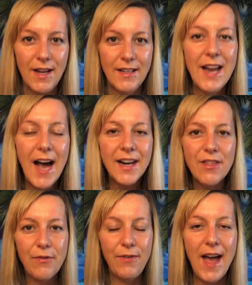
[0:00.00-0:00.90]
not in
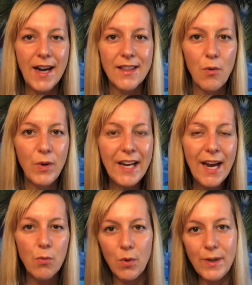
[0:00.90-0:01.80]
the fact that we
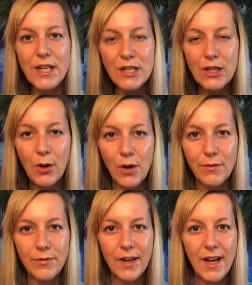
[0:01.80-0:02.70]
get what we
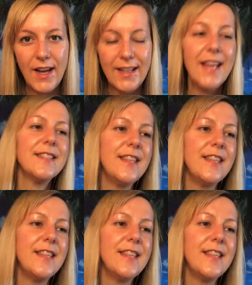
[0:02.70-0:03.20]
deserve. Yes,